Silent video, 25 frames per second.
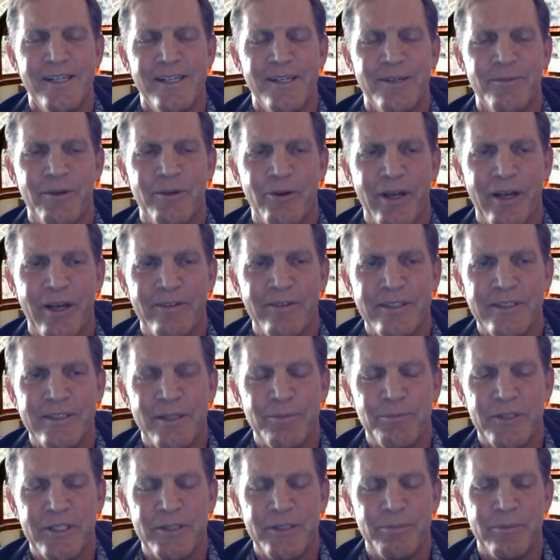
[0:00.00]
but we have these
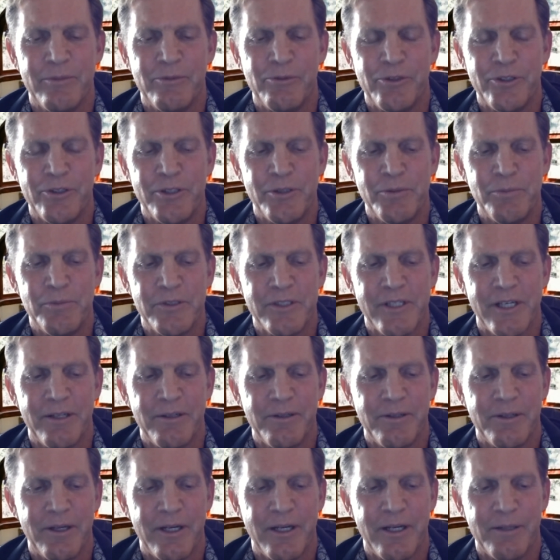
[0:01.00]
empty rooms
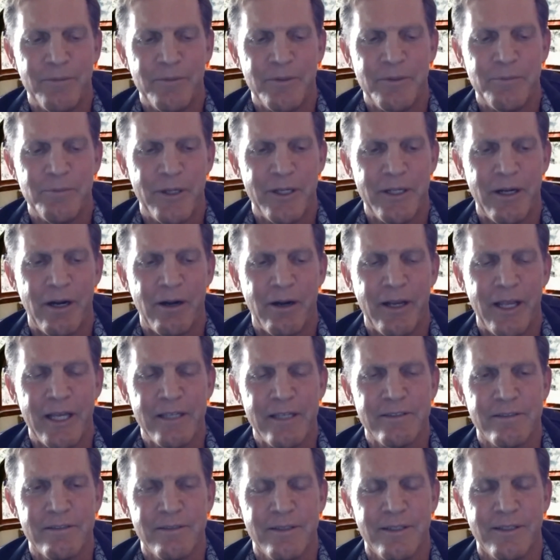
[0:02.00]
that, but our
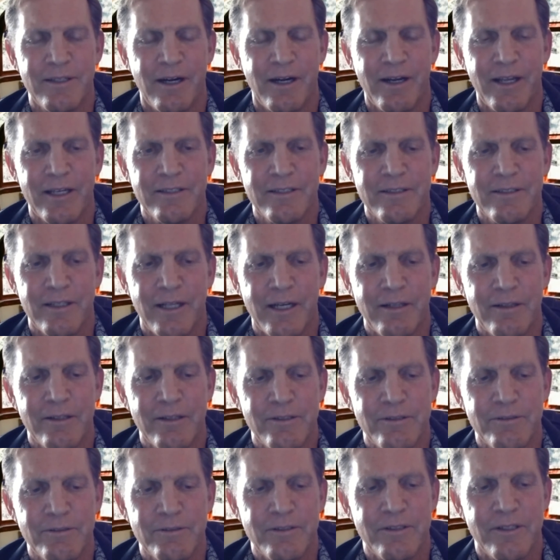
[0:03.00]
guests like
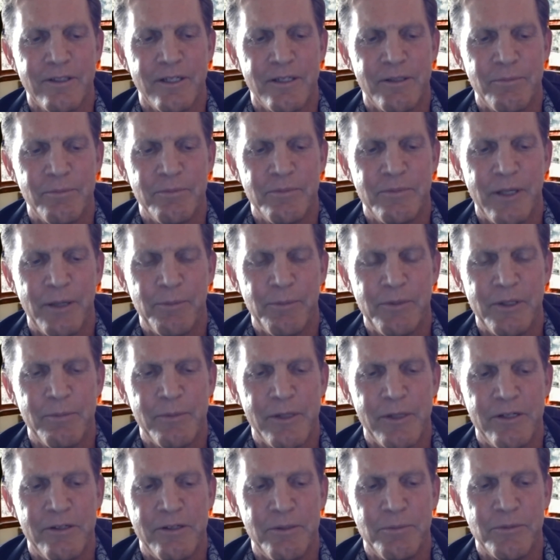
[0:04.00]
those empty
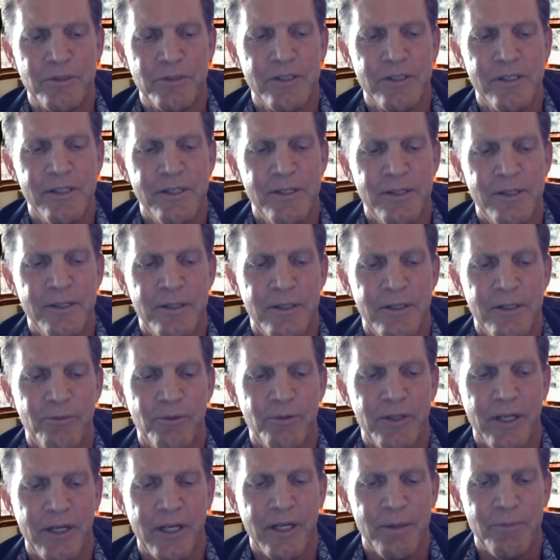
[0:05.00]
bedrooms
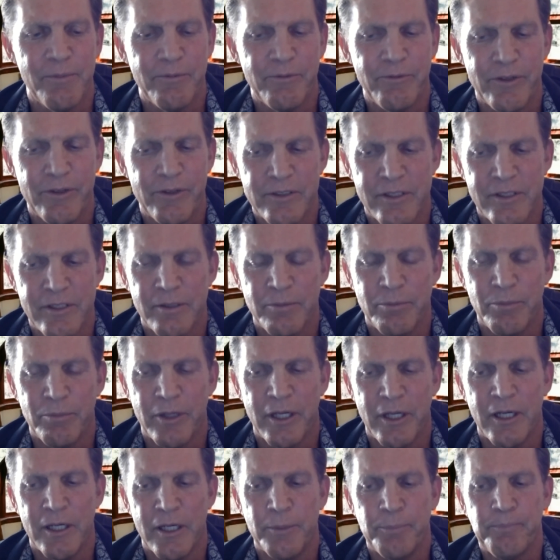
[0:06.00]
when they come and visit.
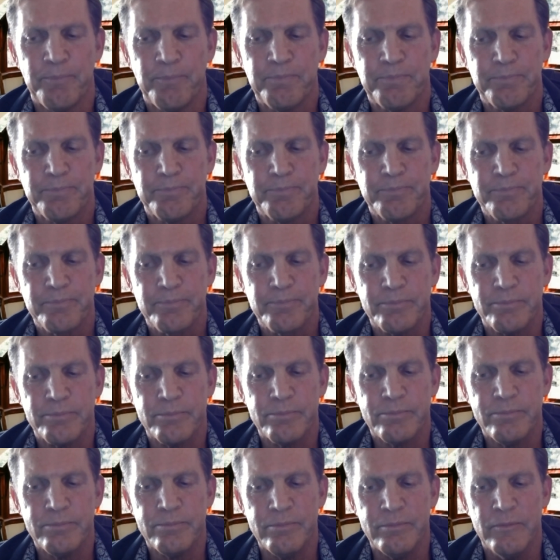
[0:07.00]
But
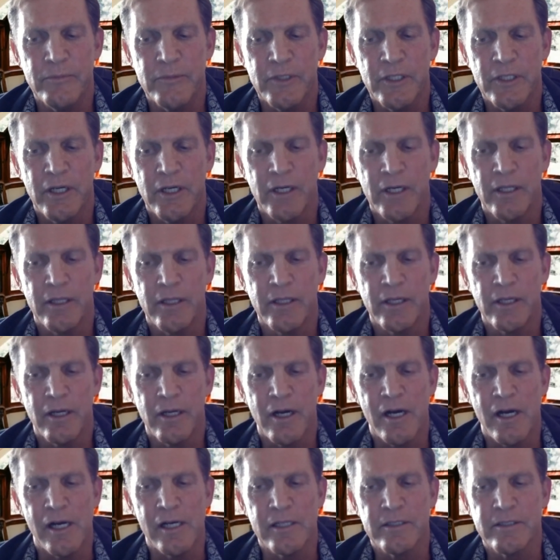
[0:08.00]
the
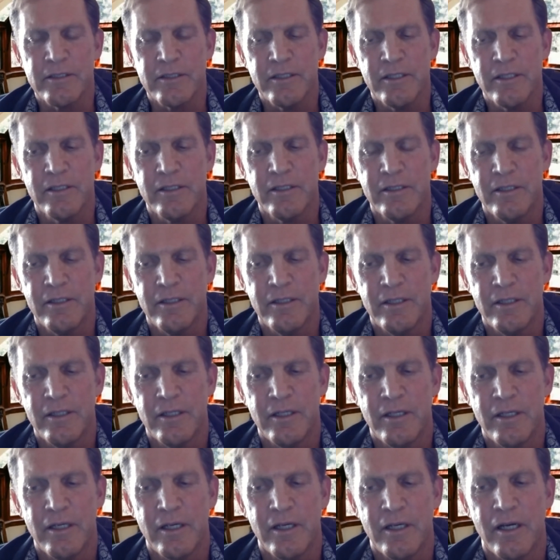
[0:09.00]
cost,
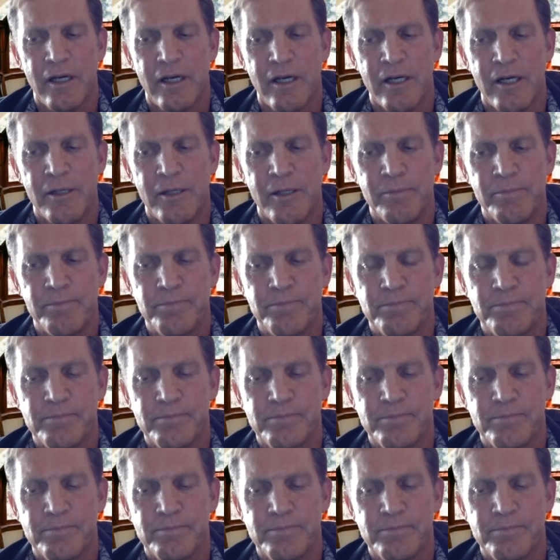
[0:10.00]
it